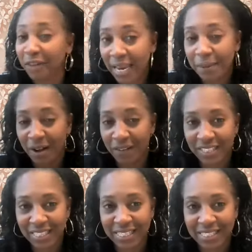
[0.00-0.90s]
came off the
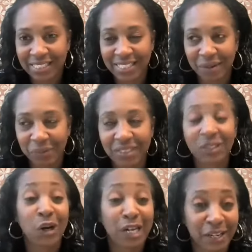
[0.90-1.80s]
list, that was
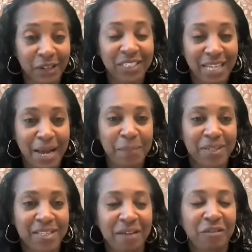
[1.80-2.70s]
started on the top
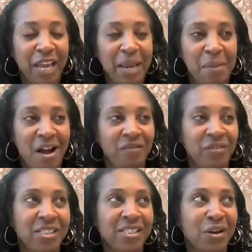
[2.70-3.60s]
and never came off.
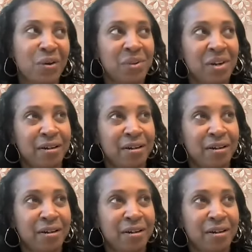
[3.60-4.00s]
And so,